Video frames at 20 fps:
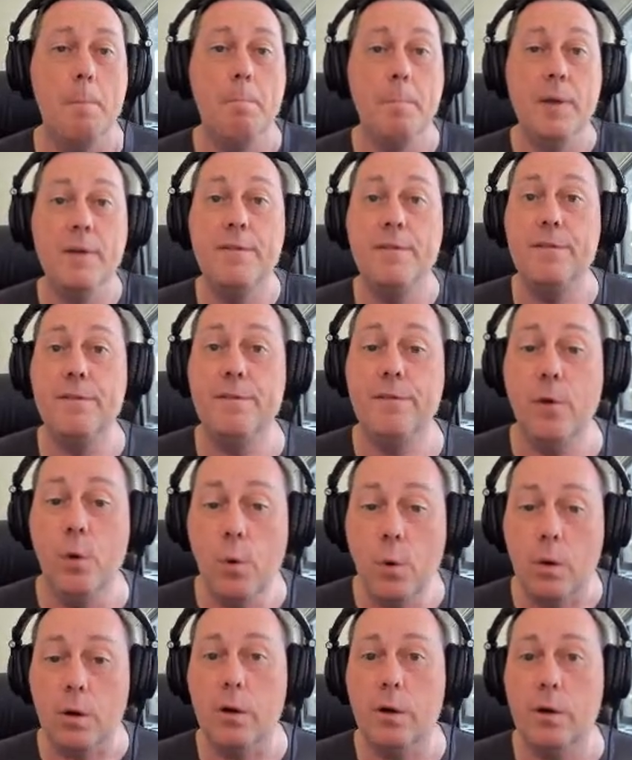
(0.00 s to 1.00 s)

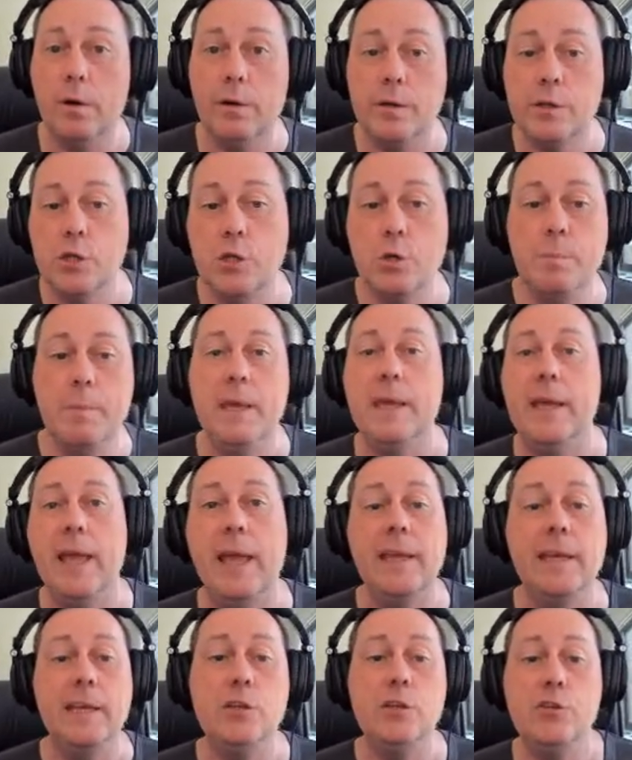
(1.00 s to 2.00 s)
before you make
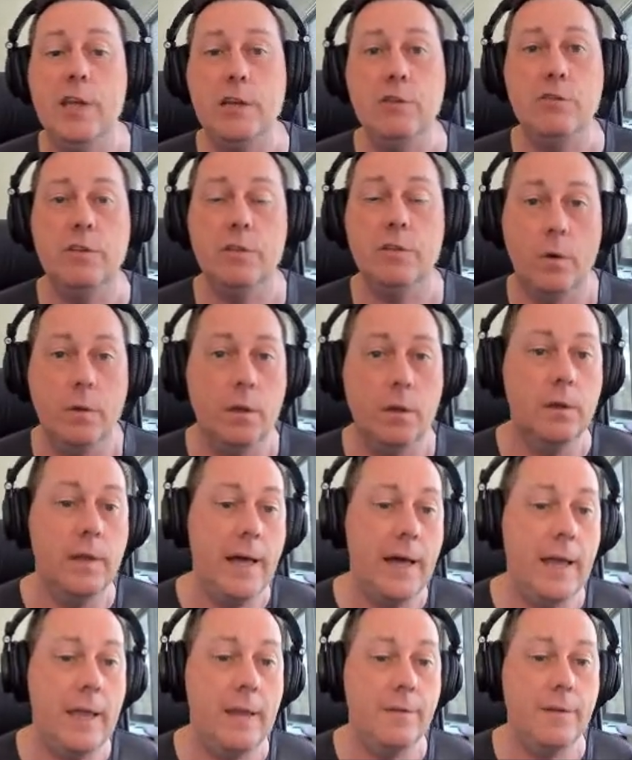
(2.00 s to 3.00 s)
any changes on the
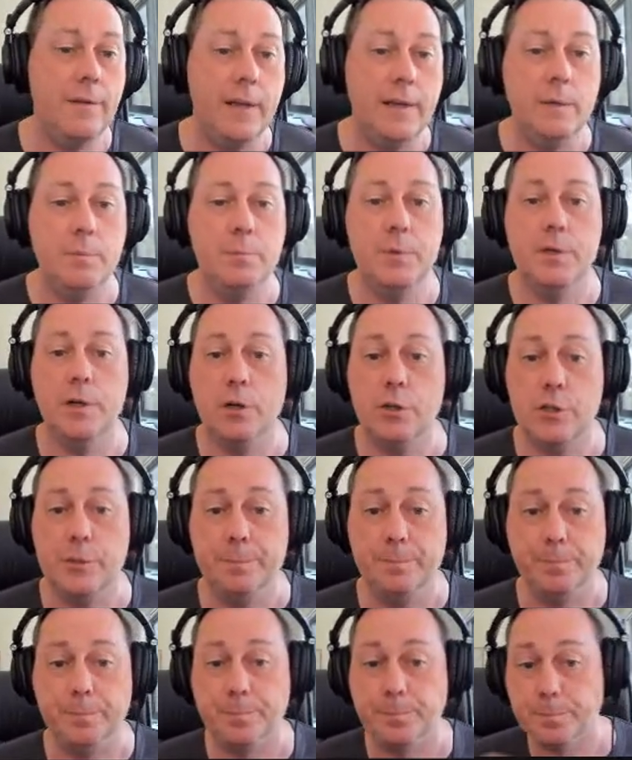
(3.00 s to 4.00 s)
live and in production.